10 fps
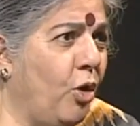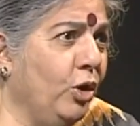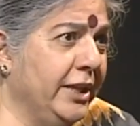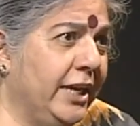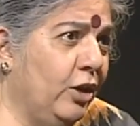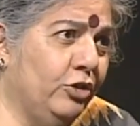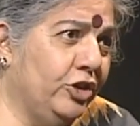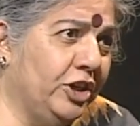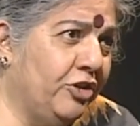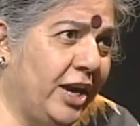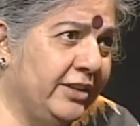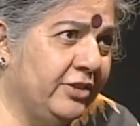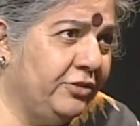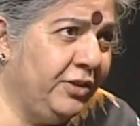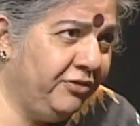all the ecological
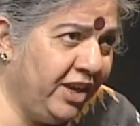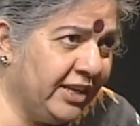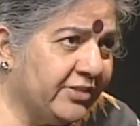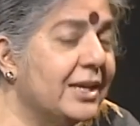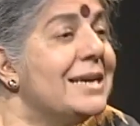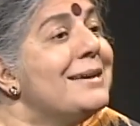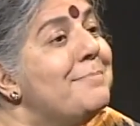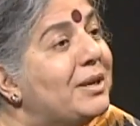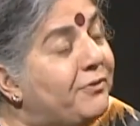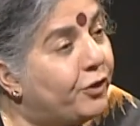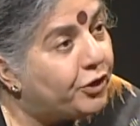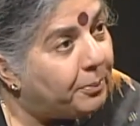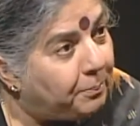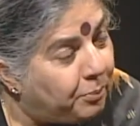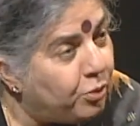crisis we face. But for the
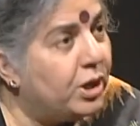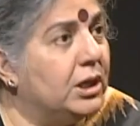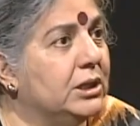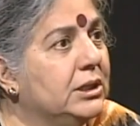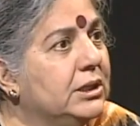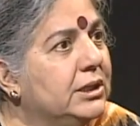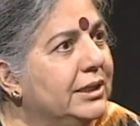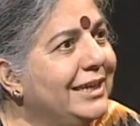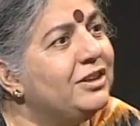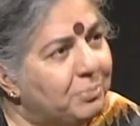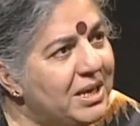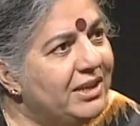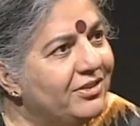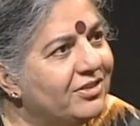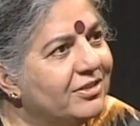poor, it
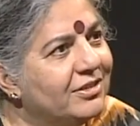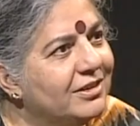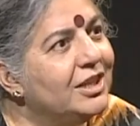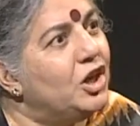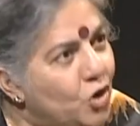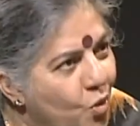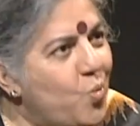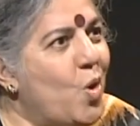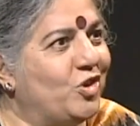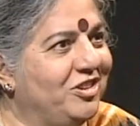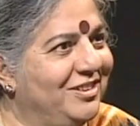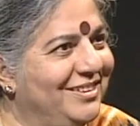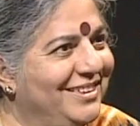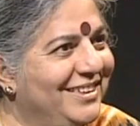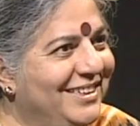means no water.
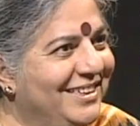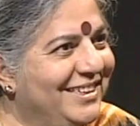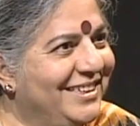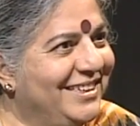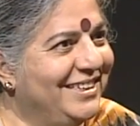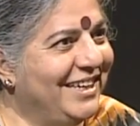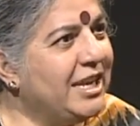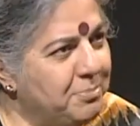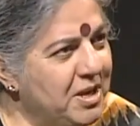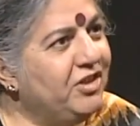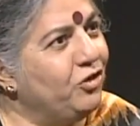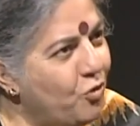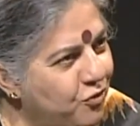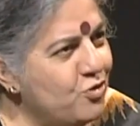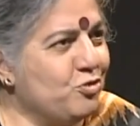It means
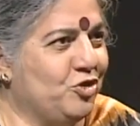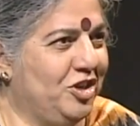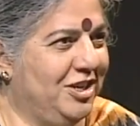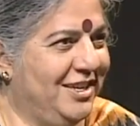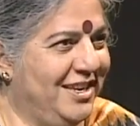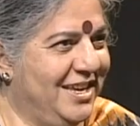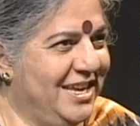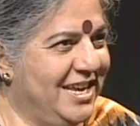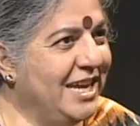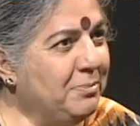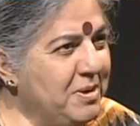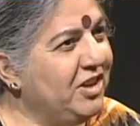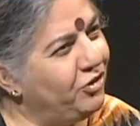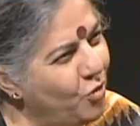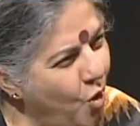no food. It
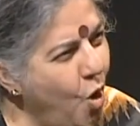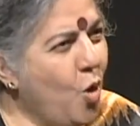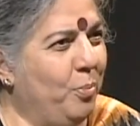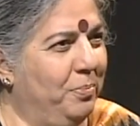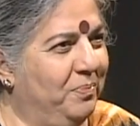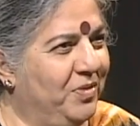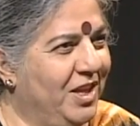means no home.